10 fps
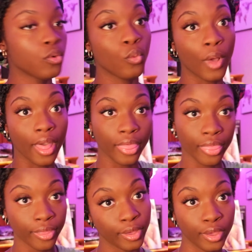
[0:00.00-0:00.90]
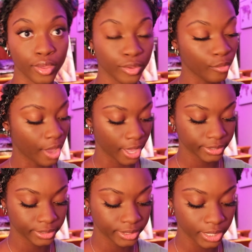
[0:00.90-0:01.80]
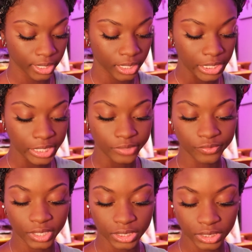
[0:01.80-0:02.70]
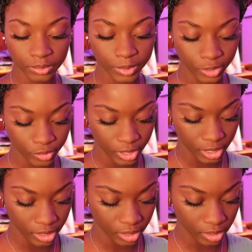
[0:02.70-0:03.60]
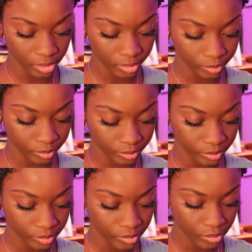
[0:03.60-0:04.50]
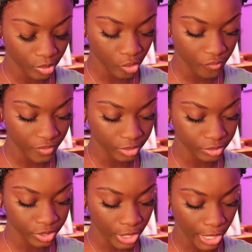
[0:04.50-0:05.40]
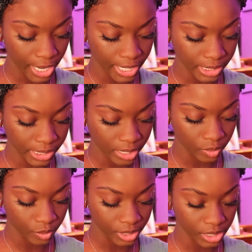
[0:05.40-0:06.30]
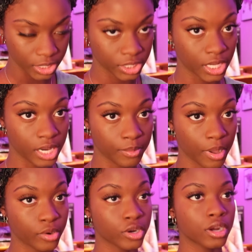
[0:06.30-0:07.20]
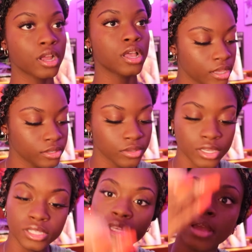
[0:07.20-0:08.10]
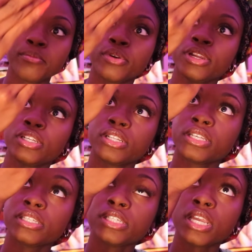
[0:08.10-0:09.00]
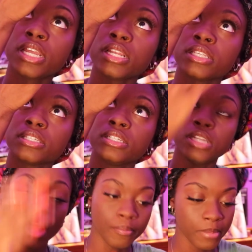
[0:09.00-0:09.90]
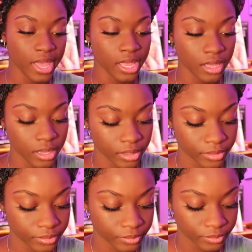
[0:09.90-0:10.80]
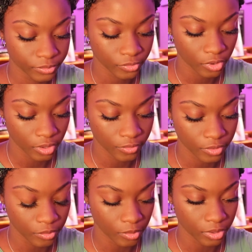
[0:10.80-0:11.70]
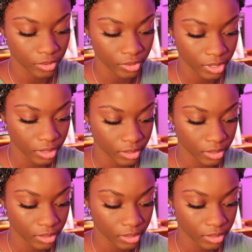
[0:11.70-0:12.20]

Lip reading: with, you guessed it, Fenty Beauty Pro Filter Instant Retouch Setting Powder. So this, I'm pretty sure this shade is Nutmeg, if you were wondering.